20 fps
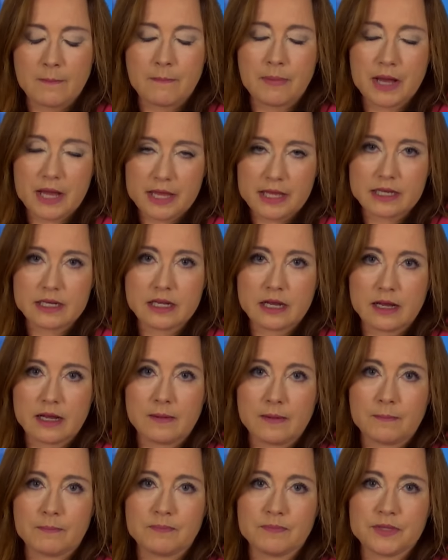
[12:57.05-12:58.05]
But
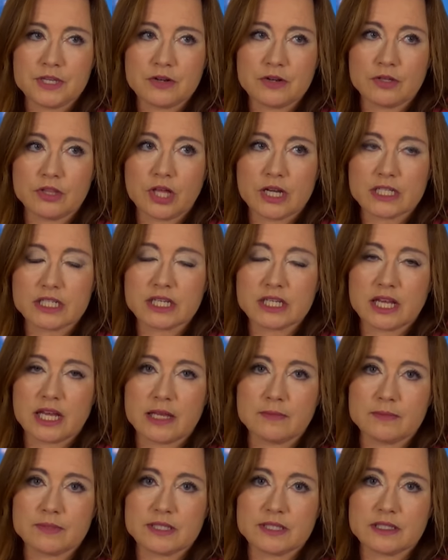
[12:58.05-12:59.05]
um, you know, a lot of
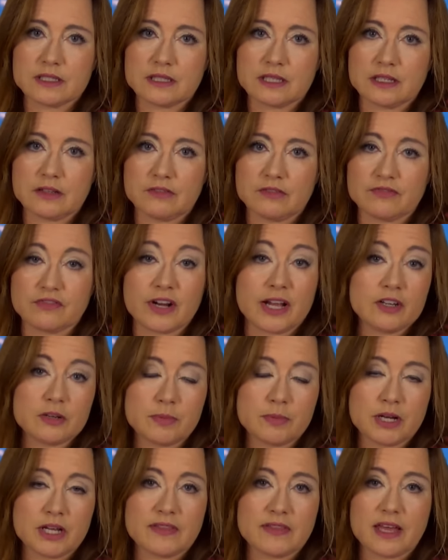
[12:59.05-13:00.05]
times they'll frown
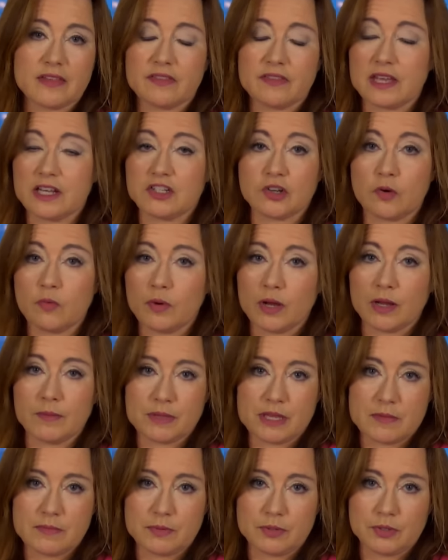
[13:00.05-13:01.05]
upon that, and they don't want
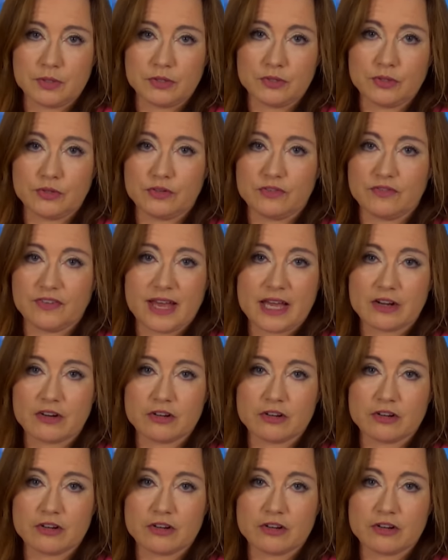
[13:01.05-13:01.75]
people who have had